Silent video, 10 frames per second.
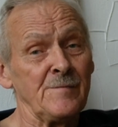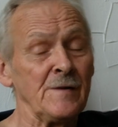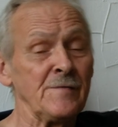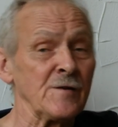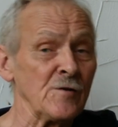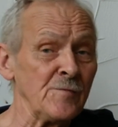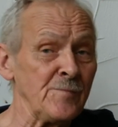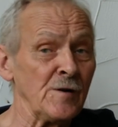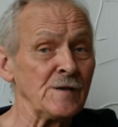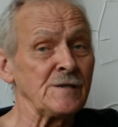both the good
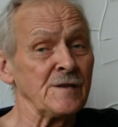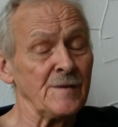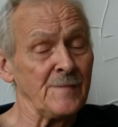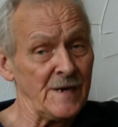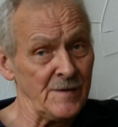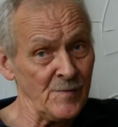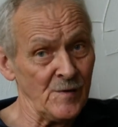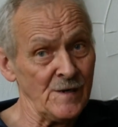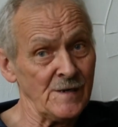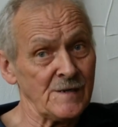points and the bad
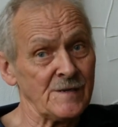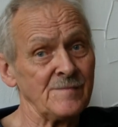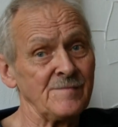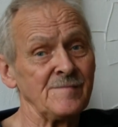points.